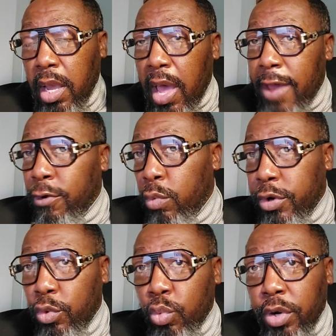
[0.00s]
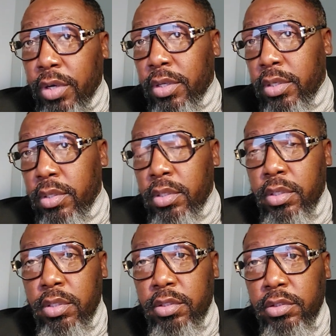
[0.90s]
I don't want to work
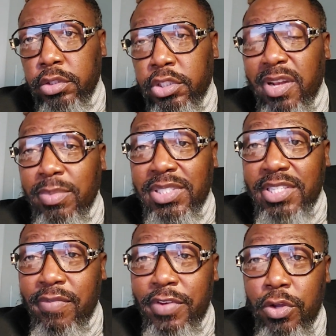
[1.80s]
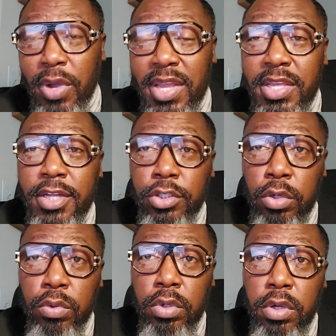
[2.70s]
till I'm 70 or 80 years
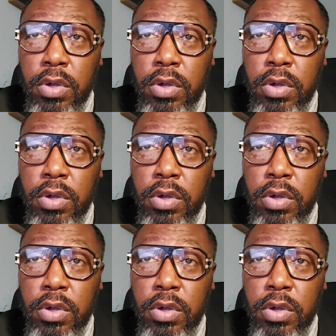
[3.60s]
old.